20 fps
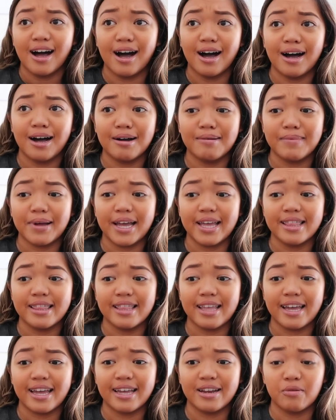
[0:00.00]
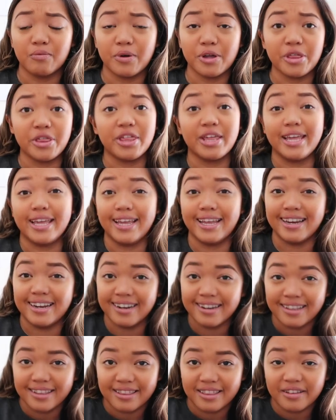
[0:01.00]
um, and then
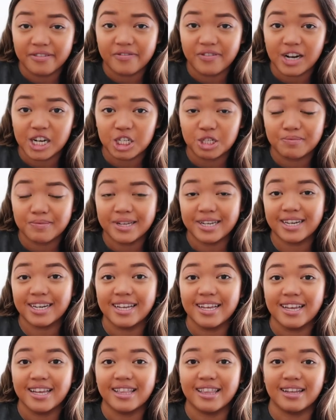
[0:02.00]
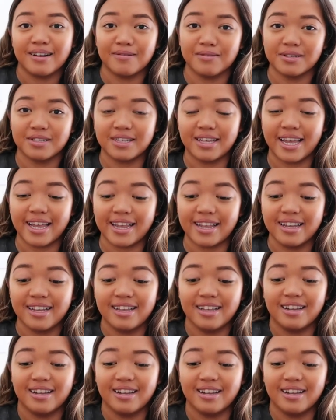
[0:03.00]
within the freshmen there was like